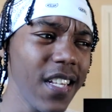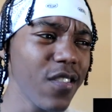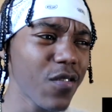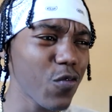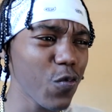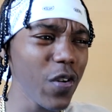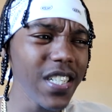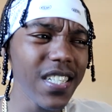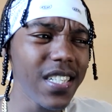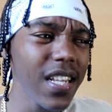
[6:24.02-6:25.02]
this
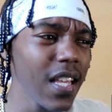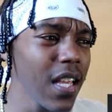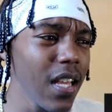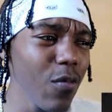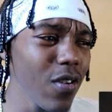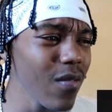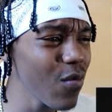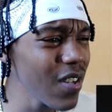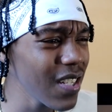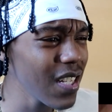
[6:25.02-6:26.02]
Rich the Kid?
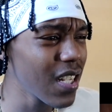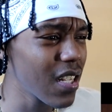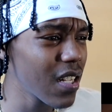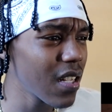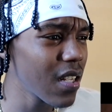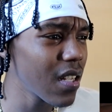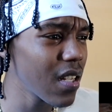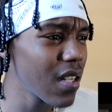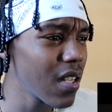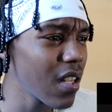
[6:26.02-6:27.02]
What What is this?
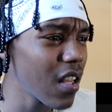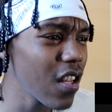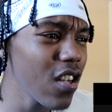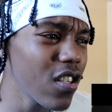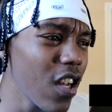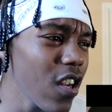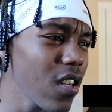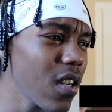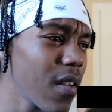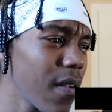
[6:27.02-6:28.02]
Lil
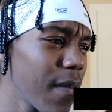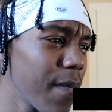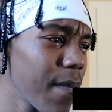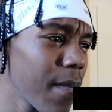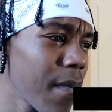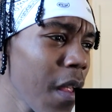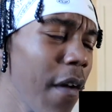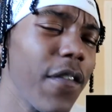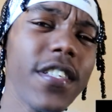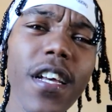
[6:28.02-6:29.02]
Durk.
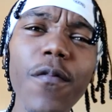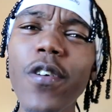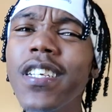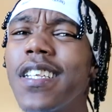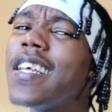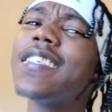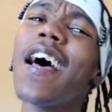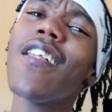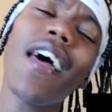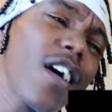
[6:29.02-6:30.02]
For some reason, it
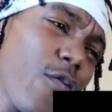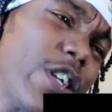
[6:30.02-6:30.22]
sounds like a